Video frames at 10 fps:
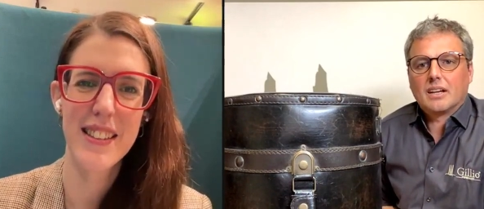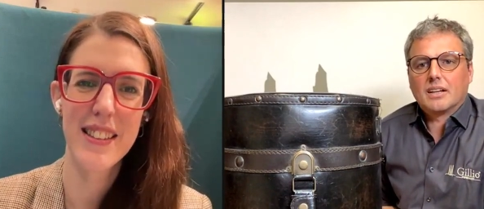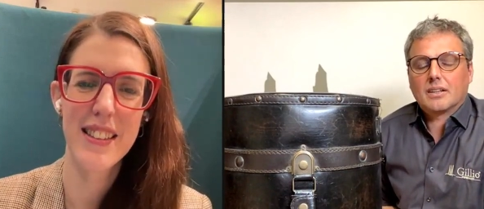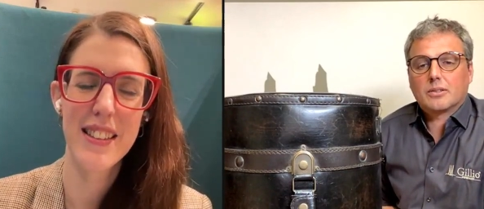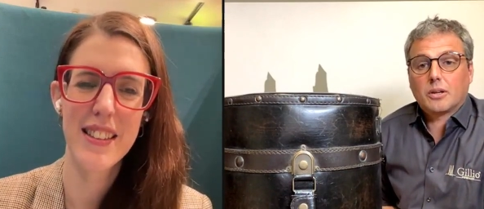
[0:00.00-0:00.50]

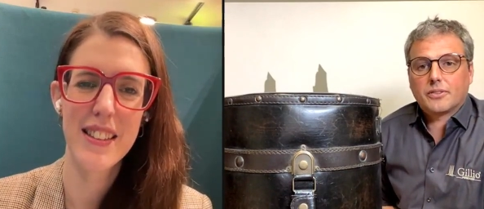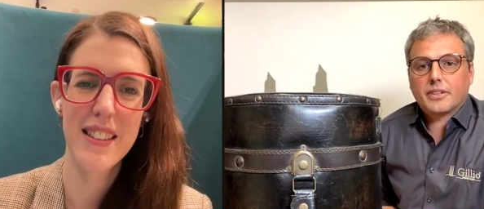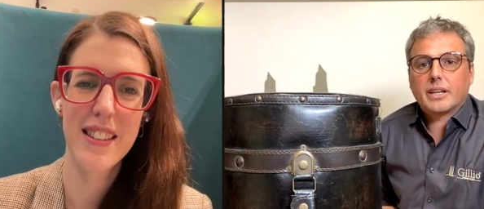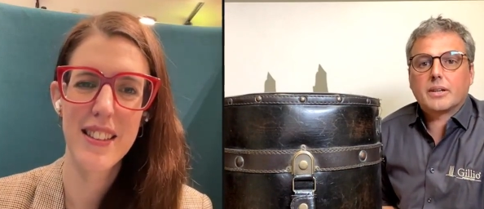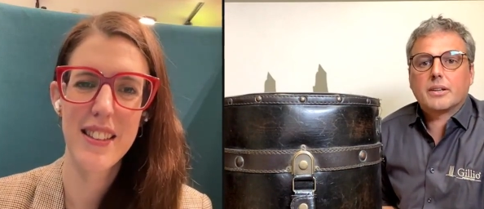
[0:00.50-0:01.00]
Speaker 1: uh, got
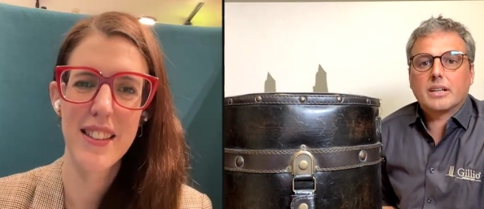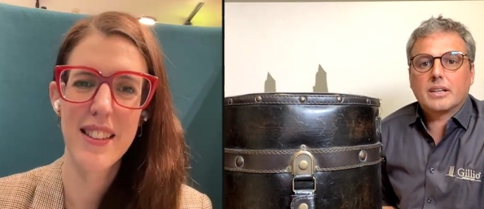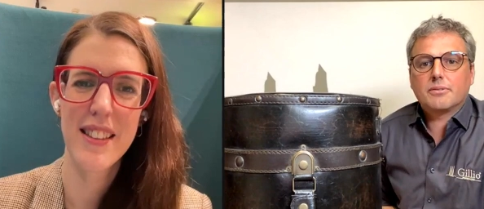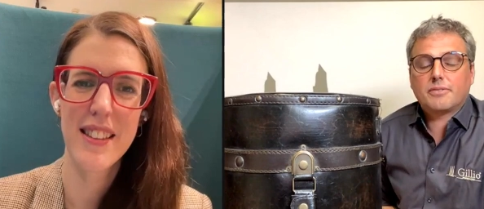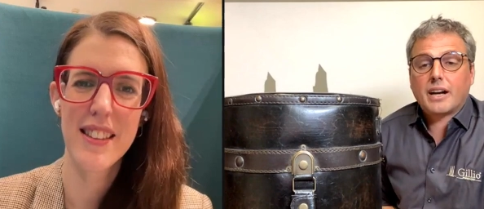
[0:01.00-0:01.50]
their
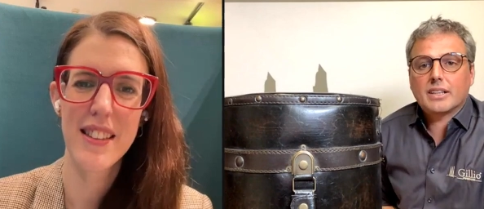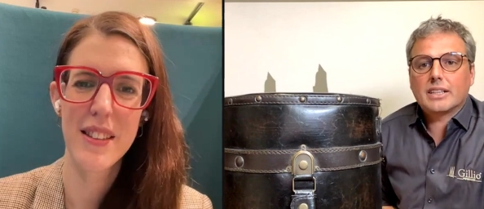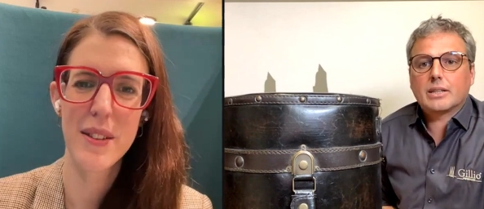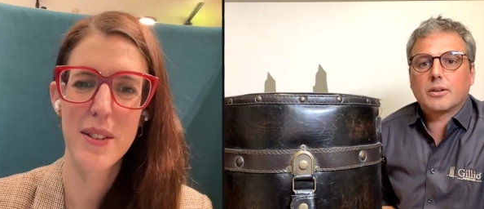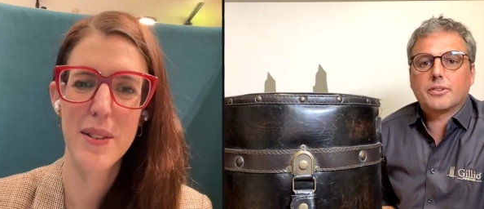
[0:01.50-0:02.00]
uh,
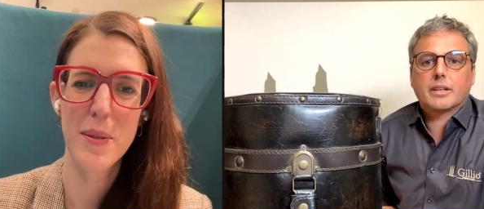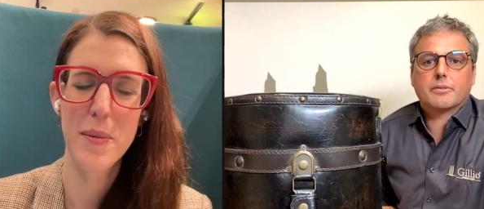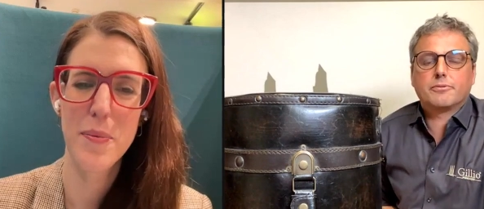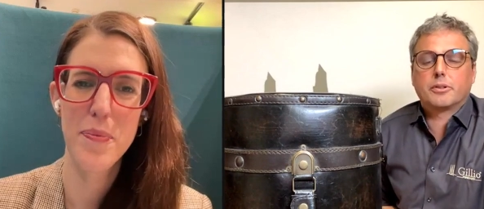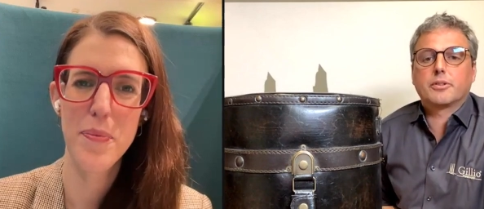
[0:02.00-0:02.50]
finally got their
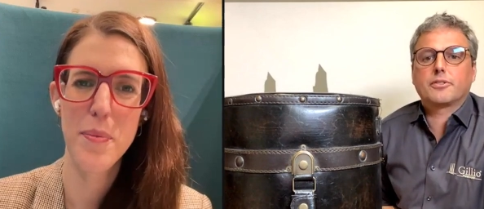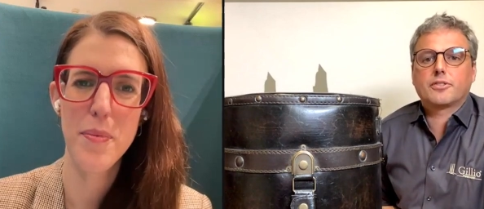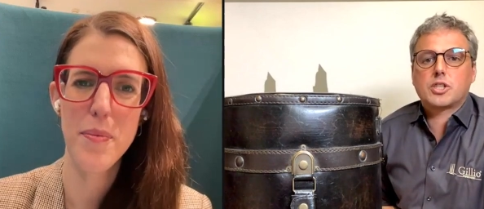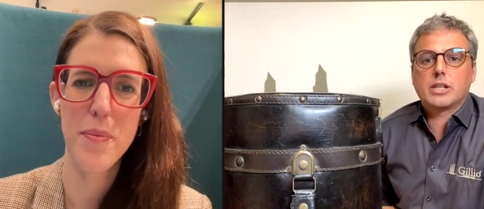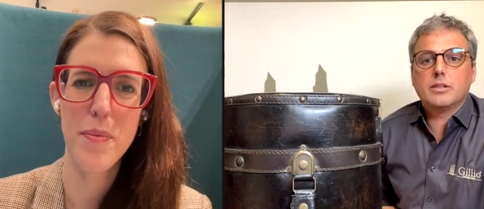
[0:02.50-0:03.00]

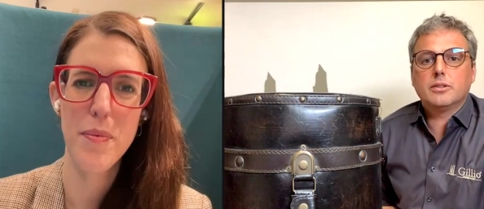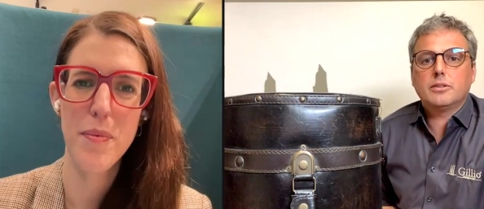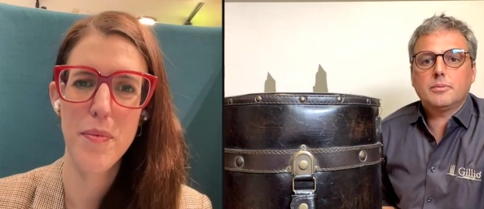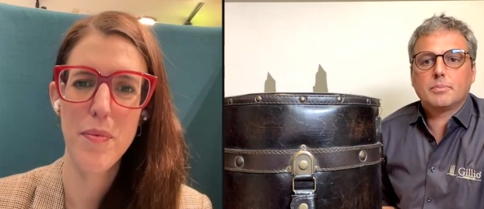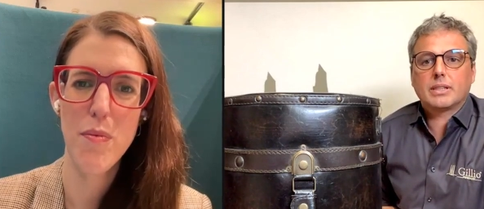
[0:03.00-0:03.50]
first
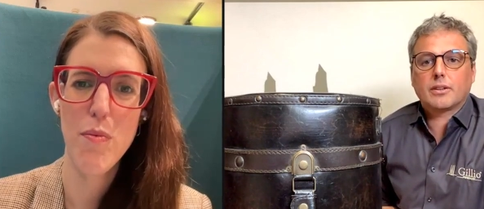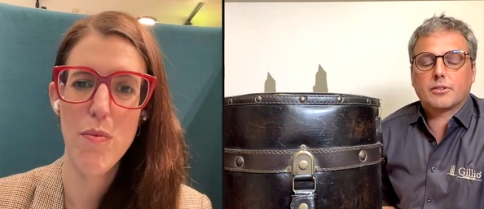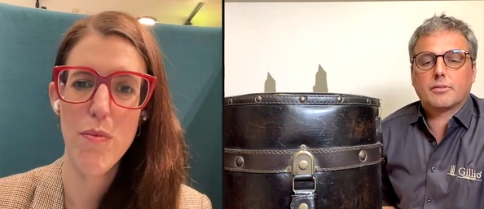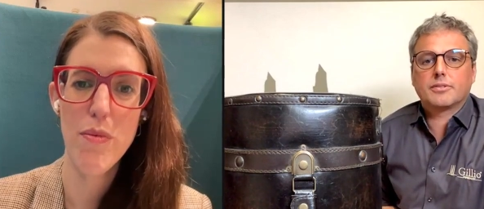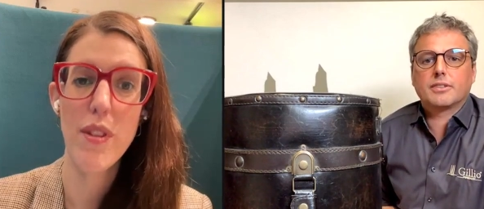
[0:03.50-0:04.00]
Gillio
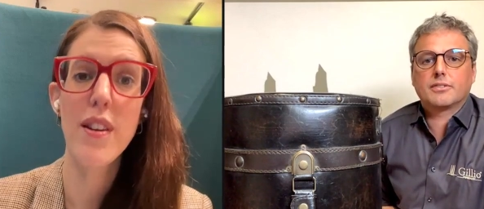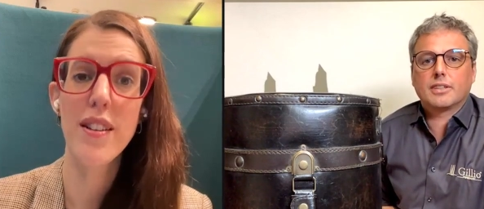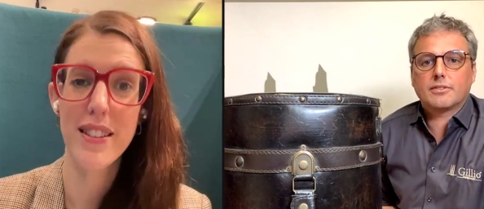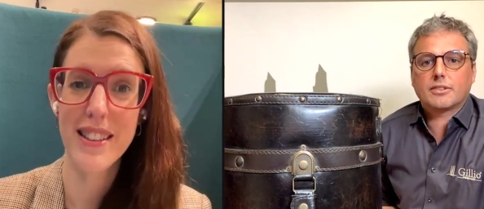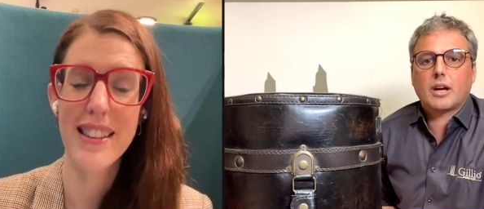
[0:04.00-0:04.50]
because of this
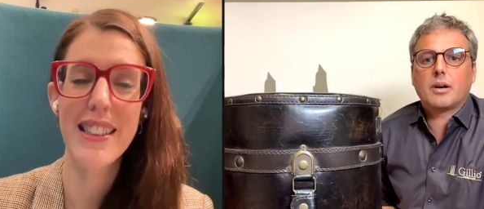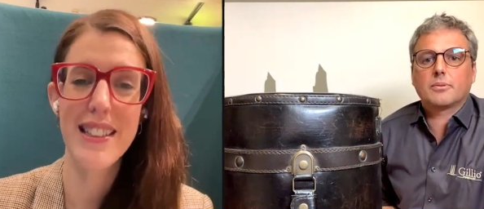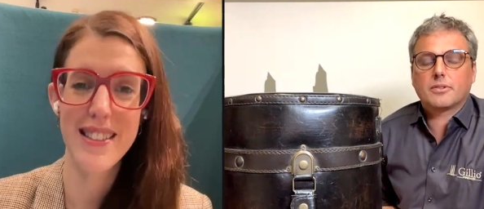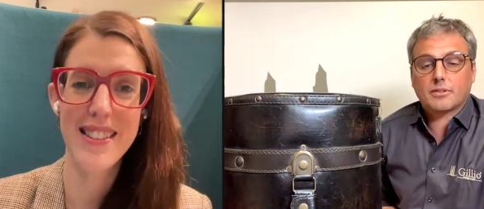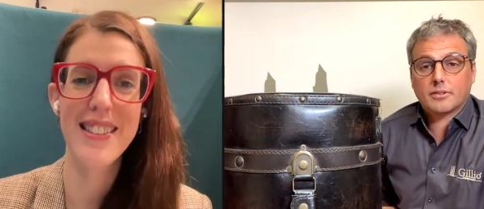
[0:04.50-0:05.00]

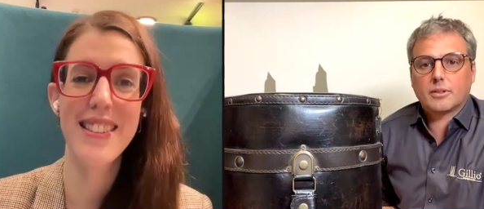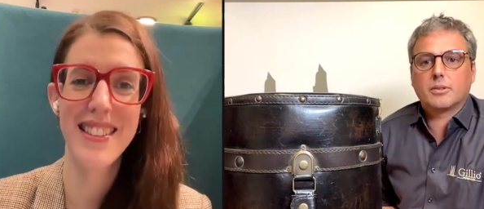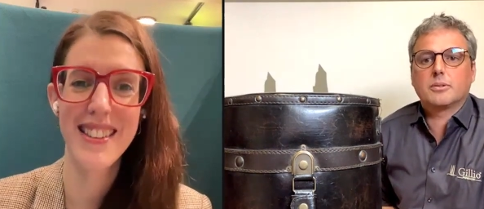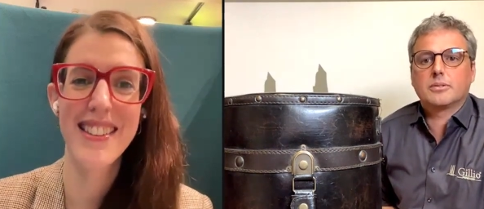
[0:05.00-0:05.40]
discount. Yes.